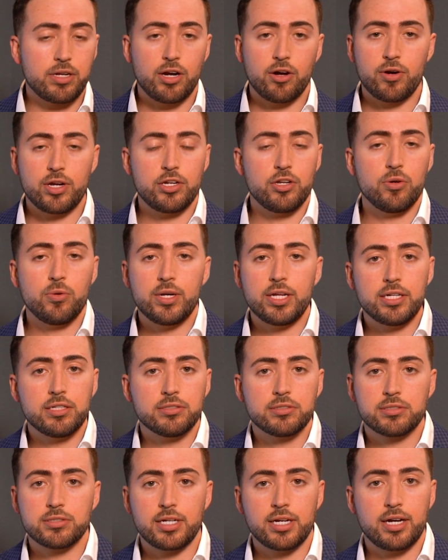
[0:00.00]
you know,
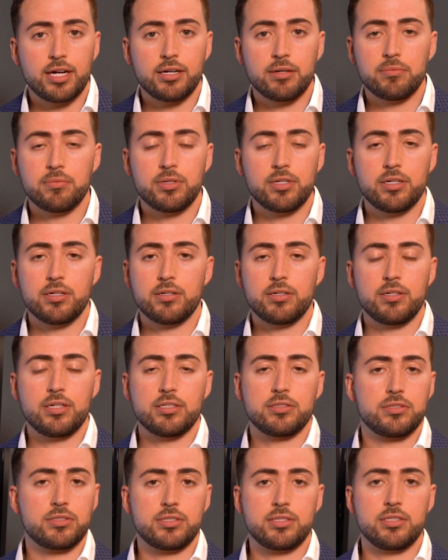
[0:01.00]
annuities,
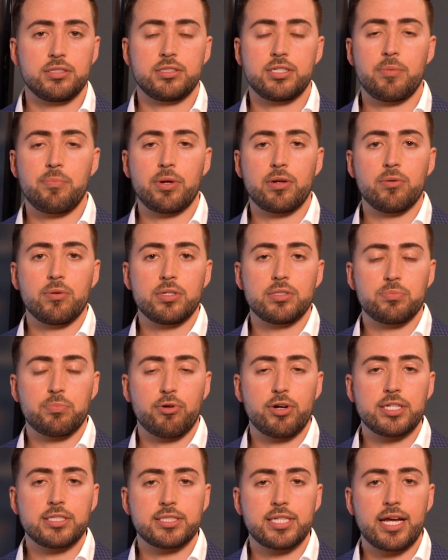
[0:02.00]
it's typically
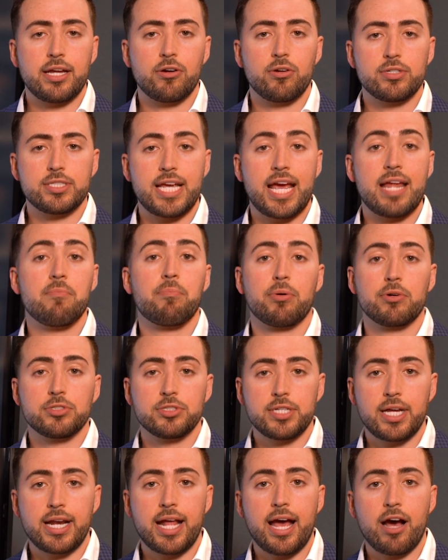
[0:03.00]
pretty standard
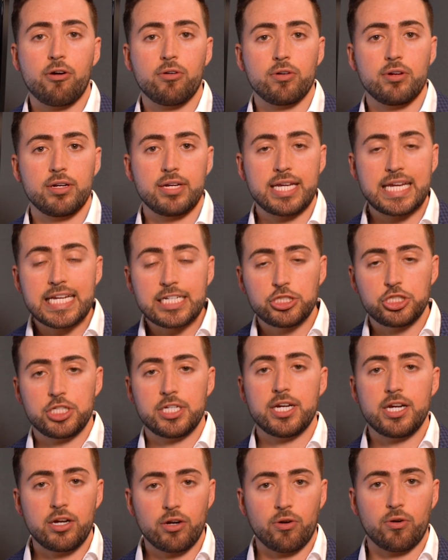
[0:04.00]
10% out each
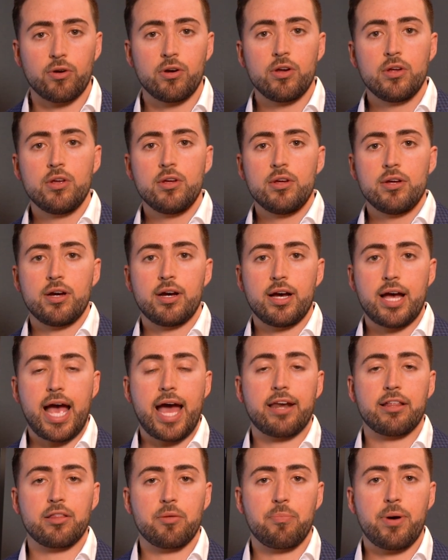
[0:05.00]
year
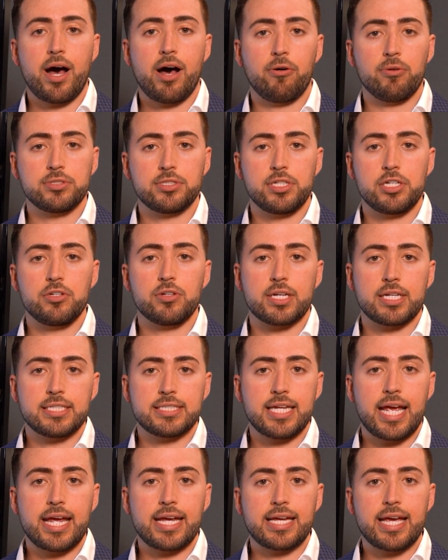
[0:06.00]
out of the policy you can
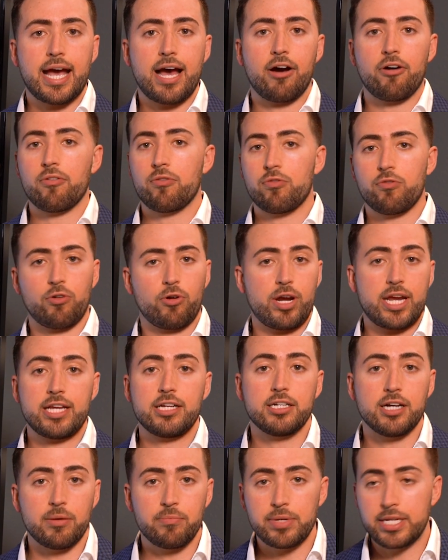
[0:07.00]
take out for income